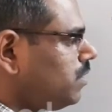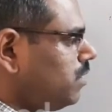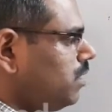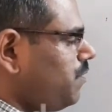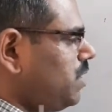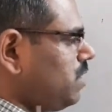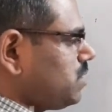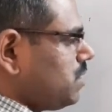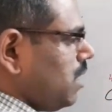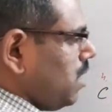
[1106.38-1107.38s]
it is
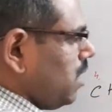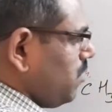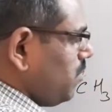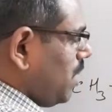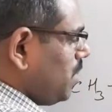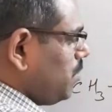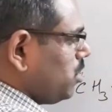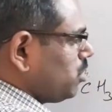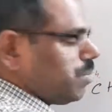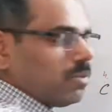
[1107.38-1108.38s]
double bond
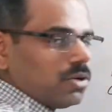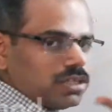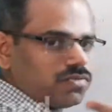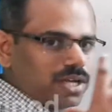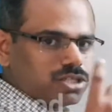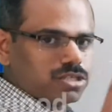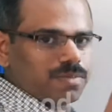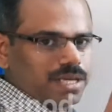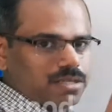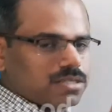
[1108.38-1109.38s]
or triple bond as first
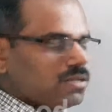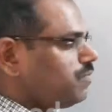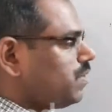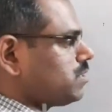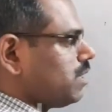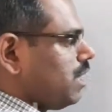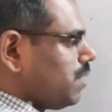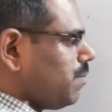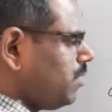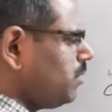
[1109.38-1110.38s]
place or first
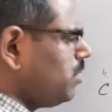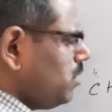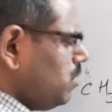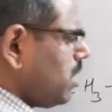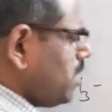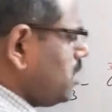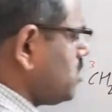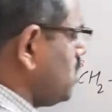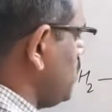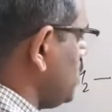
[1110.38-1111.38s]
carbon, you can just
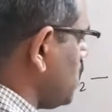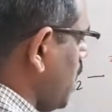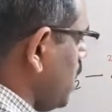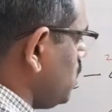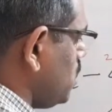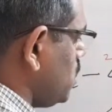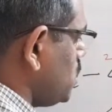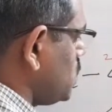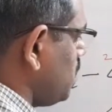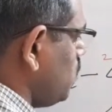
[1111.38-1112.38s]
simply write it
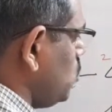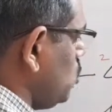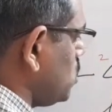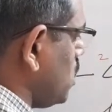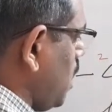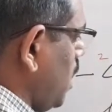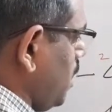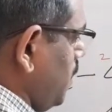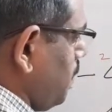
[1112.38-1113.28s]
is butane.